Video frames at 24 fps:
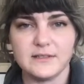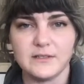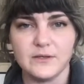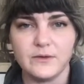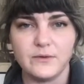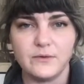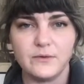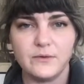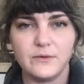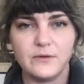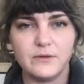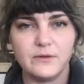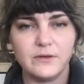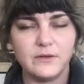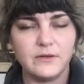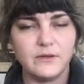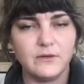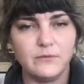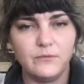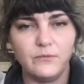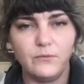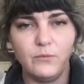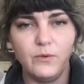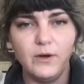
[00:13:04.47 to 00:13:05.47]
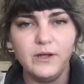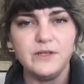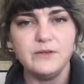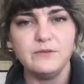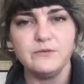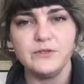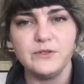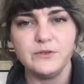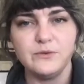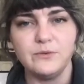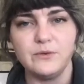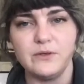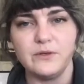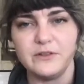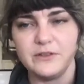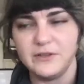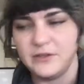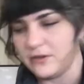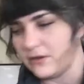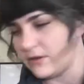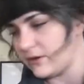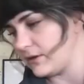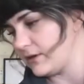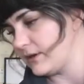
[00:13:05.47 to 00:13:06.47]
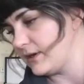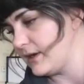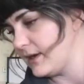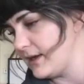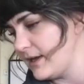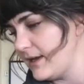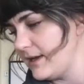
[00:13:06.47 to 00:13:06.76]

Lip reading: So what you do with your